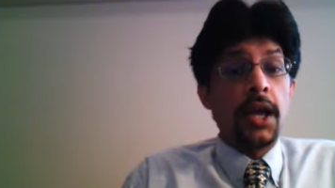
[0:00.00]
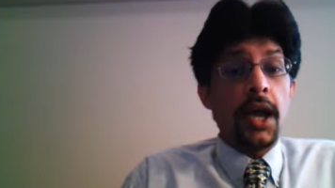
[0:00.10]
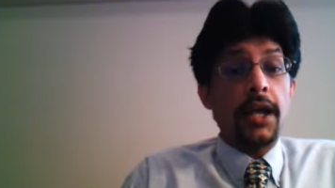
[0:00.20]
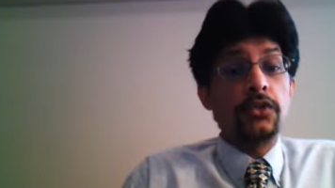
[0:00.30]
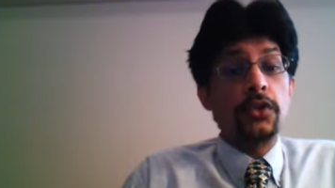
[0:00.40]

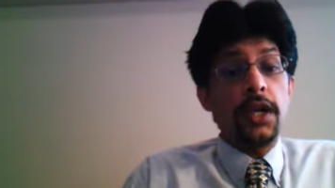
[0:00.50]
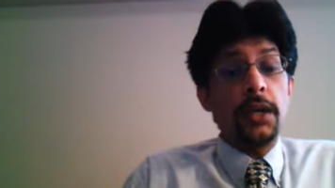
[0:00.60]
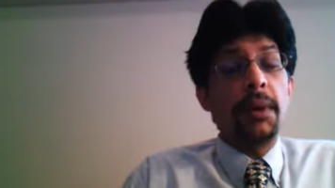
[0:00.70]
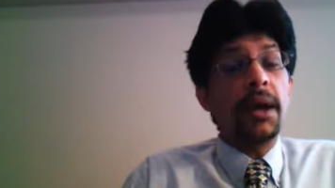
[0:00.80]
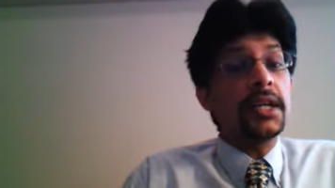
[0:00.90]
And today,
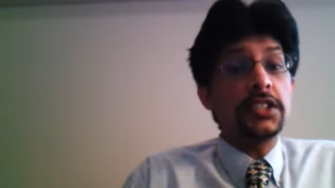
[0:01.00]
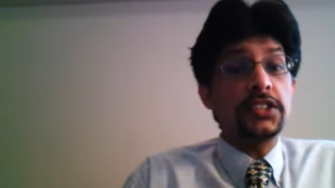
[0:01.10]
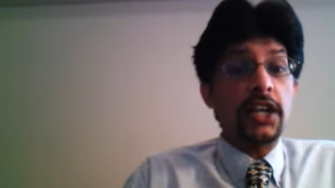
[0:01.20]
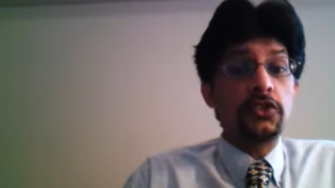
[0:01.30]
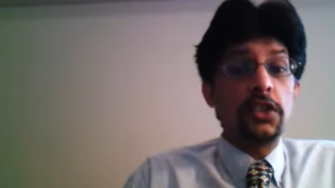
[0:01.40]

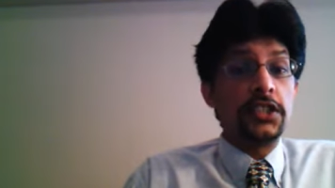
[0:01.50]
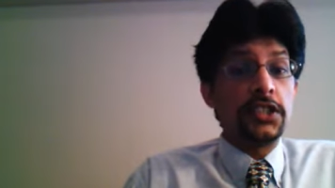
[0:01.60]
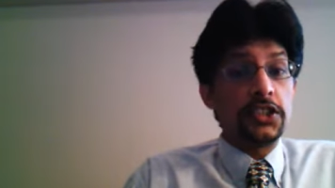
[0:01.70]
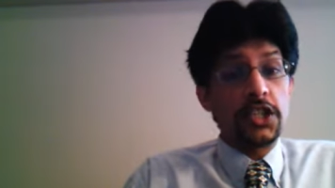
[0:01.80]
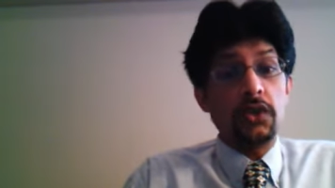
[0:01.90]
Bangladesh actually
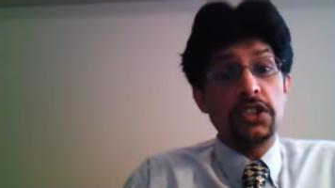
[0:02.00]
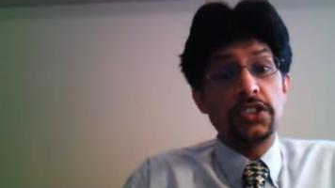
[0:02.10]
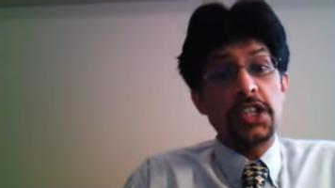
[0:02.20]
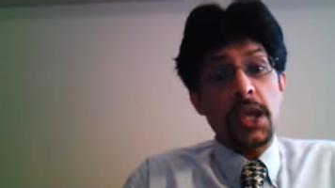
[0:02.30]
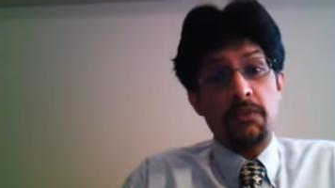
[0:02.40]
dished out the
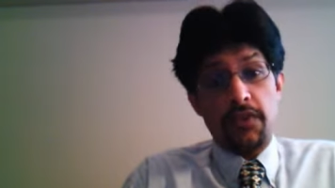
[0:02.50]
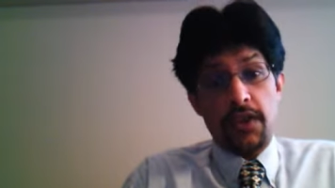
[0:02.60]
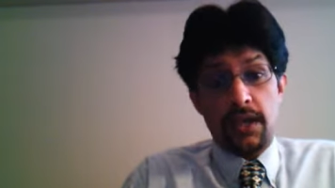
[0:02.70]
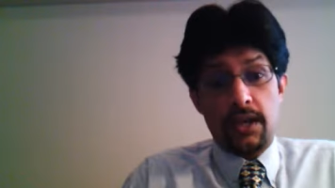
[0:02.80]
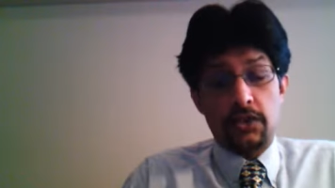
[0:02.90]
same
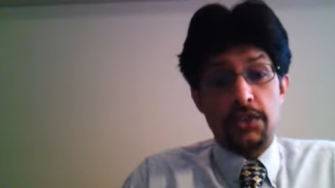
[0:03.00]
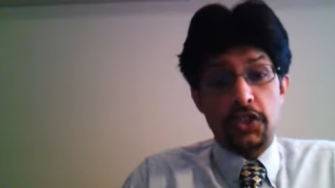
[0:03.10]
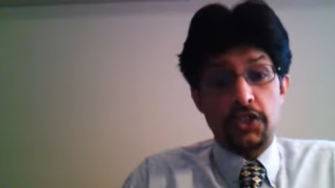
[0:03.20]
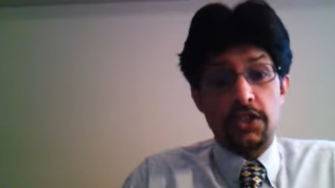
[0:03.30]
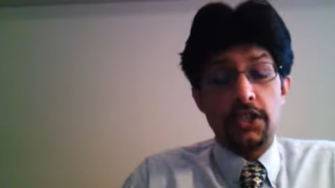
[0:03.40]
fare to
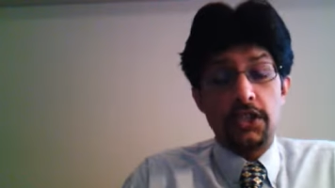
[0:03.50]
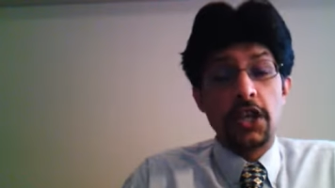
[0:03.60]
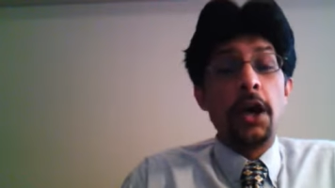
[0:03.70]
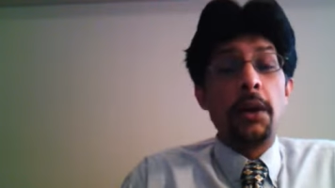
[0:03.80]
West Indies